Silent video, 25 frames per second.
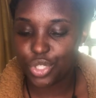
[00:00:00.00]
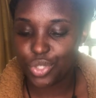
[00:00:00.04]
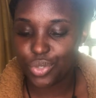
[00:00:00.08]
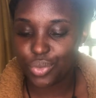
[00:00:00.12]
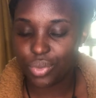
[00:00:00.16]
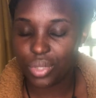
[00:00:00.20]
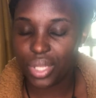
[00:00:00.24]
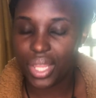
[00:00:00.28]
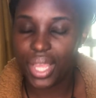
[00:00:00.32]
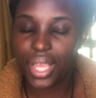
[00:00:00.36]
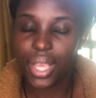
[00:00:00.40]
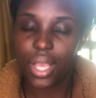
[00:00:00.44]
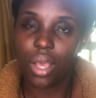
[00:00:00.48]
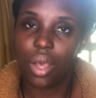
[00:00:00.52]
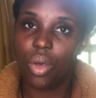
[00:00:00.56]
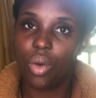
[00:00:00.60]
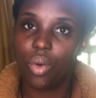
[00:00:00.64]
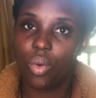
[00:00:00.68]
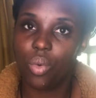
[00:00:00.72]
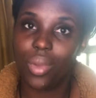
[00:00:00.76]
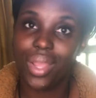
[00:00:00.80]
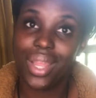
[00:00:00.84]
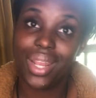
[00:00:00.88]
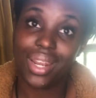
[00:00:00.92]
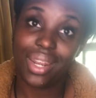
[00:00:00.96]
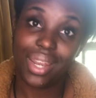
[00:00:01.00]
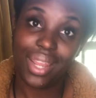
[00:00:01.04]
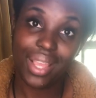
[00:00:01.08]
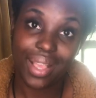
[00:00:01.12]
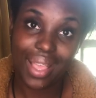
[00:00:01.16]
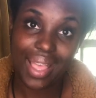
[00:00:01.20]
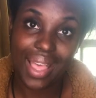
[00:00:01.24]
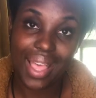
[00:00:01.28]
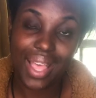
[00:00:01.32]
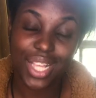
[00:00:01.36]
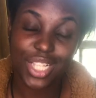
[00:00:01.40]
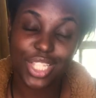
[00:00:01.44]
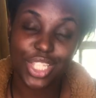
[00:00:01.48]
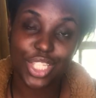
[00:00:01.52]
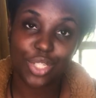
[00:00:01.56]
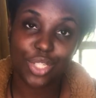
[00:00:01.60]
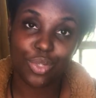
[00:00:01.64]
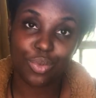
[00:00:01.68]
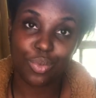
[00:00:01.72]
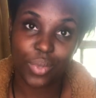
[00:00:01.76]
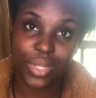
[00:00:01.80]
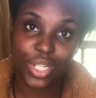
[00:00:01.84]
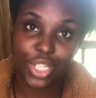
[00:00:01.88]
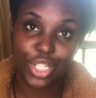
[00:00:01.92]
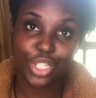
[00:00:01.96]
to let go and let God,
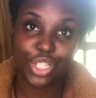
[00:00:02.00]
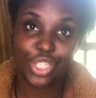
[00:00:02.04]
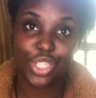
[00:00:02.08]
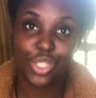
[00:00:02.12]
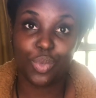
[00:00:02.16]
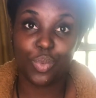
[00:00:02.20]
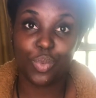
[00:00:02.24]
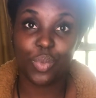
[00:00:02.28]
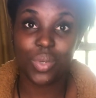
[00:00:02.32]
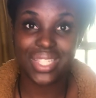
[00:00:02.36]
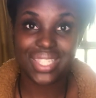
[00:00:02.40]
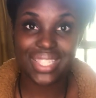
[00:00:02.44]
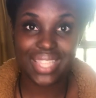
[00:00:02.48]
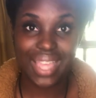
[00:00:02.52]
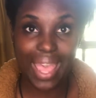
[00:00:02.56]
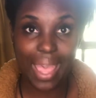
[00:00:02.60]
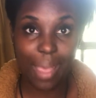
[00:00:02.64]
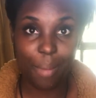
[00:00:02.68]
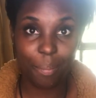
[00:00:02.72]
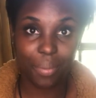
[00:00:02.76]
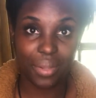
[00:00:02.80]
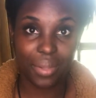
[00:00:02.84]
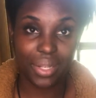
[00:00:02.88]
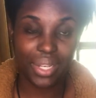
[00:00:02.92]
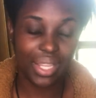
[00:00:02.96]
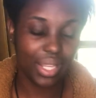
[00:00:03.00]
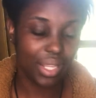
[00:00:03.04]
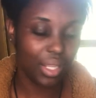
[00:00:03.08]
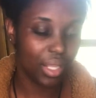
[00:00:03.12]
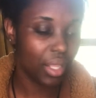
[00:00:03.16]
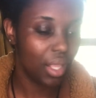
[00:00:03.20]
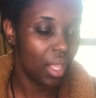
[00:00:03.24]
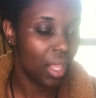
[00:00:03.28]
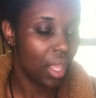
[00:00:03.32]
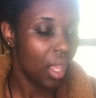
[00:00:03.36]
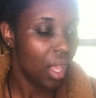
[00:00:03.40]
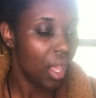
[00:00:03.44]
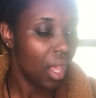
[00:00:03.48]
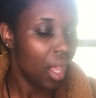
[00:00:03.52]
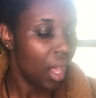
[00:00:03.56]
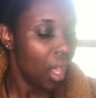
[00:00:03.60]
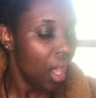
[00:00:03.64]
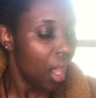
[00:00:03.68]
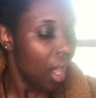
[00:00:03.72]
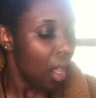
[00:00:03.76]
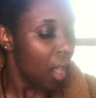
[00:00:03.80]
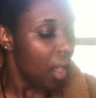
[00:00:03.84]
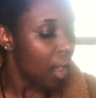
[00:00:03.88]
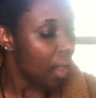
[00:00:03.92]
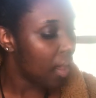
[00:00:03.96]
surrender to what's happening.
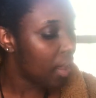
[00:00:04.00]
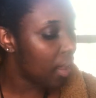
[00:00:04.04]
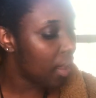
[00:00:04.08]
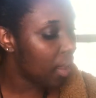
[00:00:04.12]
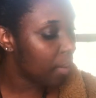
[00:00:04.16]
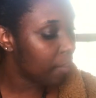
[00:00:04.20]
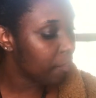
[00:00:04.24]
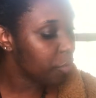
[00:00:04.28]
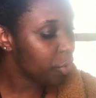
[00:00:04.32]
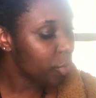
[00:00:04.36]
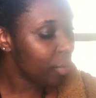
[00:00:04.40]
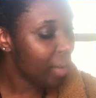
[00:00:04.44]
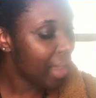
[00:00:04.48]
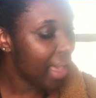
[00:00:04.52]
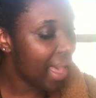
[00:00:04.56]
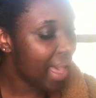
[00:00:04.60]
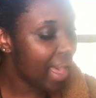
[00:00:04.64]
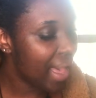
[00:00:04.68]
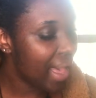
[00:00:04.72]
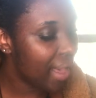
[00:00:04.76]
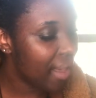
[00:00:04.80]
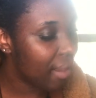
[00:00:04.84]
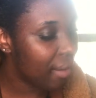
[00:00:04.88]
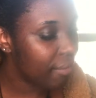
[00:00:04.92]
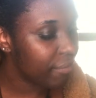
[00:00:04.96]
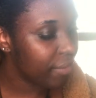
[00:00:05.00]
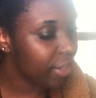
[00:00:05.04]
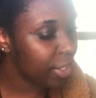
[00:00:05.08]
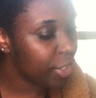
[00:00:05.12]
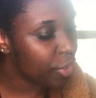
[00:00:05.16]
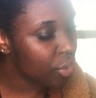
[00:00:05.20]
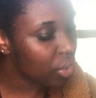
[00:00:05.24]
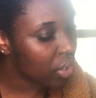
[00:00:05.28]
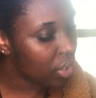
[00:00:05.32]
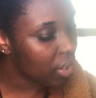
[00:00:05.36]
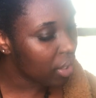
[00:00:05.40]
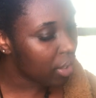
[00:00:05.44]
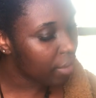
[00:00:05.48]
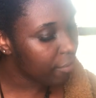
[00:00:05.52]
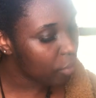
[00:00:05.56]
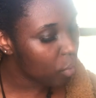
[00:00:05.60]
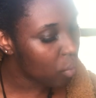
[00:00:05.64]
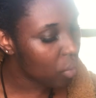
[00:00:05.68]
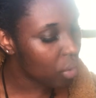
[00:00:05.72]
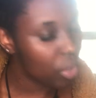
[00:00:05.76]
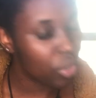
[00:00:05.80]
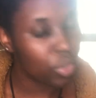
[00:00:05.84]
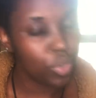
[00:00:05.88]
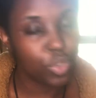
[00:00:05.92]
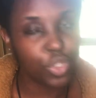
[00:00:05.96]
You have in your love
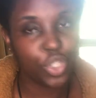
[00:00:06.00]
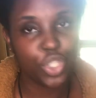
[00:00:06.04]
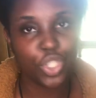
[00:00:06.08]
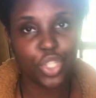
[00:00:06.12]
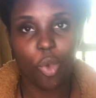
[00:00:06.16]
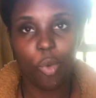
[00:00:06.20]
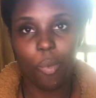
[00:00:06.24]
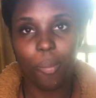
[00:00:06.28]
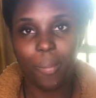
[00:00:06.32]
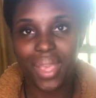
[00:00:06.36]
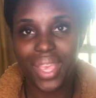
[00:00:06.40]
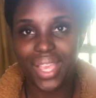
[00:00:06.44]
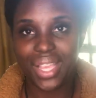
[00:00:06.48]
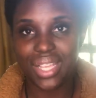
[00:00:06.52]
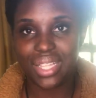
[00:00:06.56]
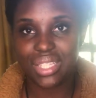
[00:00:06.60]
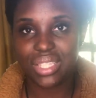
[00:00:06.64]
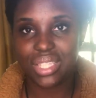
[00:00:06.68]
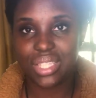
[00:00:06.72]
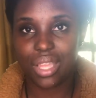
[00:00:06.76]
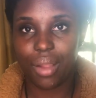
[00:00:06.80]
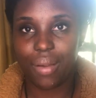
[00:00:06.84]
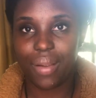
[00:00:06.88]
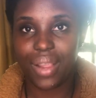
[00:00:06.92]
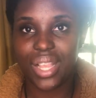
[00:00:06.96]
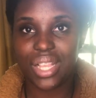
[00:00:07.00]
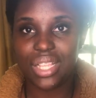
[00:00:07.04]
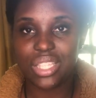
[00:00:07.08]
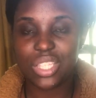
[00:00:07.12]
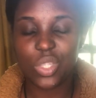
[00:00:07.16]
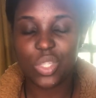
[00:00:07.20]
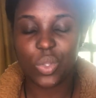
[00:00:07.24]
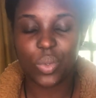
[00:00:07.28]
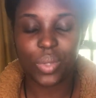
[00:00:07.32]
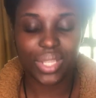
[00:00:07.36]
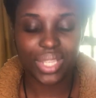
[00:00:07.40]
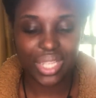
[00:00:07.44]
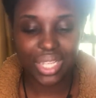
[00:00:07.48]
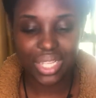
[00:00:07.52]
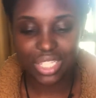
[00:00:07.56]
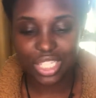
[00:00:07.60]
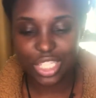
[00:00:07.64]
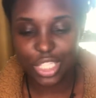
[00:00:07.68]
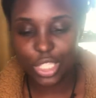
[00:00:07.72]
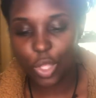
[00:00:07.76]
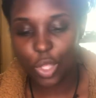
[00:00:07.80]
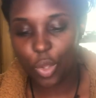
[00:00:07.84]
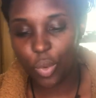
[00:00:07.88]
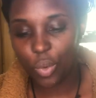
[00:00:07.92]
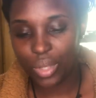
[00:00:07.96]
oracle soulmates. All right, so again,
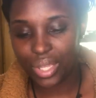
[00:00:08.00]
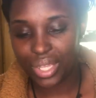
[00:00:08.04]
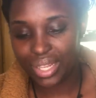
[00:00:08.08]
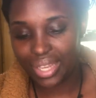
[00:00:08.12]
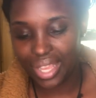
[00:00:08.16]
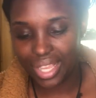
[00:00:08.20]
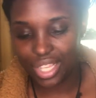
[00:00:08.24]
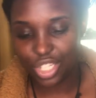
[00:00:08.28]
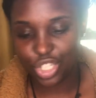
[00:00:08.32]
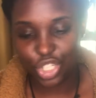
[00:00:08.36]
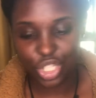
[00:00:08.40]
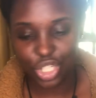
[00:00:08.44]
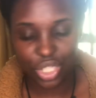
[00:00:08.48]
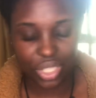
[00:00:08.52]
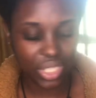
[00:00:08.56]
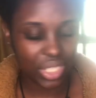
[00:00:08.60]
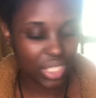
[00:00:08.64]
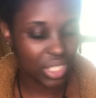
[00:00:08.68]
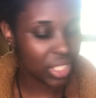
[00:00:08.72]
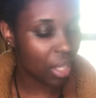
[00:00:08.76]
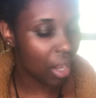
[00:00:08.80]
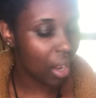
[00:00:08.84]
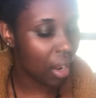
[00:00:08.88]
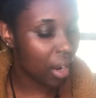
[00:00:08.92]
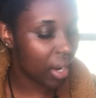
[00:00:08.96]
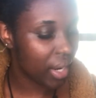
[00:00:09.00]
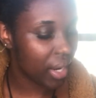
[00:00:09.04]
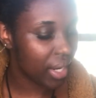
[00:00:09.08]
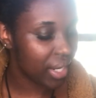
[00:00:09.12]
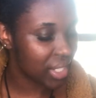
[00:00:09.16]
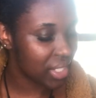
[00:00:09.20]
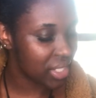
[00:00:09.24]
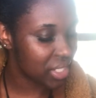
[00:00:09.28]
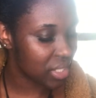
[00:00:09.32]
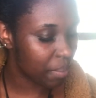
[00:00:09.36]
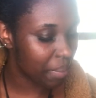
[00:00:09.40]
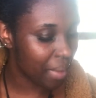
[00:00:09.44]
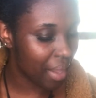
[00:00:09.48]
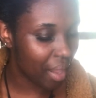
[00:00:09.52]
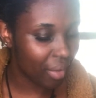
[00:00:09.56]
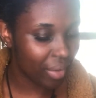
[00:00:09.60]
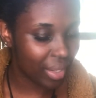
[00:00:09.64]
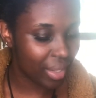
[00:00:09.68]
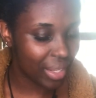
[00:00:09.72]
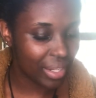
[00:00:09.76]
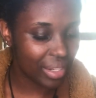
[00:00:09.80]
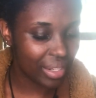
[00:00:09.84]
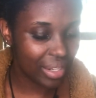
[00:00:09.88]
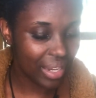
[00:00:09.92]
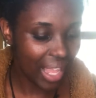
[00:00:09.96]
soul connection. This card is about
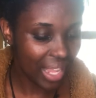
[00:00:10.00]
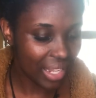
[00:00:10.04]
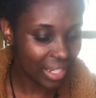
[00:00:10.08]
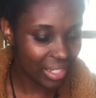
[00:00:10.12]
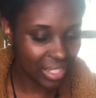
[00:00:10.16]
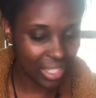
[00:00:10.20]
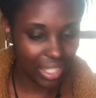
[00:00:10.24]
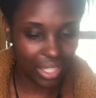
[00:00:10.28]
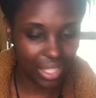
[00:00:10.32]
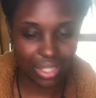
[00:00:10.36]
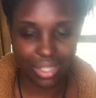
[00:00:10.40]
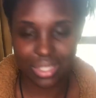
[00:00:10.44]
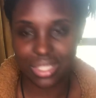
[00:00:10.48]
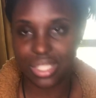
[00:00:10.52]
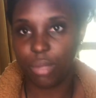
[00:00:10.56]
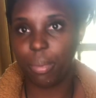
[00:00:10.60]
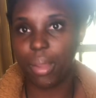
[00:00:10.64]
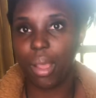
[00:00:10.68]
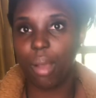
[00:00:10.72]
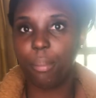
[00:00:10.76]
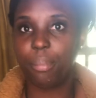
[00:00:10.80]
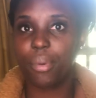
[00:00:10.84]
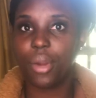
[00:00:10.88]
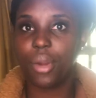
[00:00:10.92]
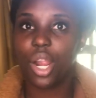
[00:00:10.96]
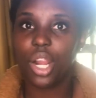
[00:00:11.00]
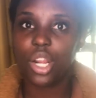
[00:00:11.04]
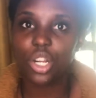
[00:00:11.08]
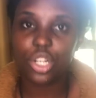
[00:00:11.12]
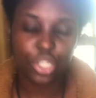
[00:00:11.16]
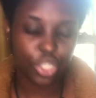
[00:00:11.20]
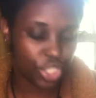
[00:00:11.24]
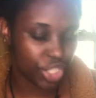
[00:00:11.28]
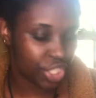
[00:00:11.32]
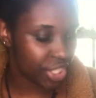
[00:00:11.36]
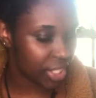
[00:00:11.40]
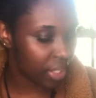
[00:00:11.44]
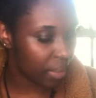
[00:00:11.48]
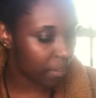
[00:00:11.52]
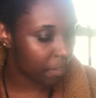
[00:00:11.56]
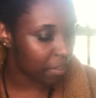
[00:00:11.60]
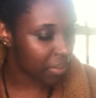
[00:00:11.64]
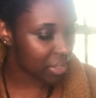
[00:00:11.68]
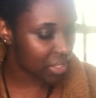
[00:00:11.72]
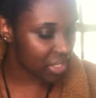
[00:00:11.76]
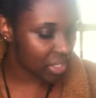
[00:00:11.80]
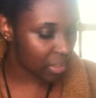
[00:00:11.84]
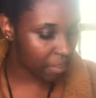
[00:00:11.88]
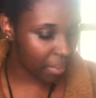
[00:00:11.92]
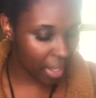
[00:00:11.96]
connecting. It's about partnership.
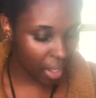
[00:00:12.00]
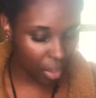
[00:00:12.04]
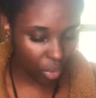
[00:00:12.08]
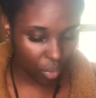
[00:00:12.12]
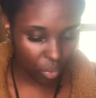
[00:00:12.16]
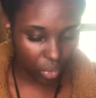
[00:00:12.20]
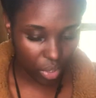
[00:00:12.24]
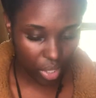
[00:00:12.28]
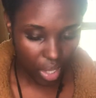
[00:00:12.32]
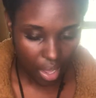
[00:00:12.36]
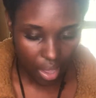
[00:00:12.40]
It's about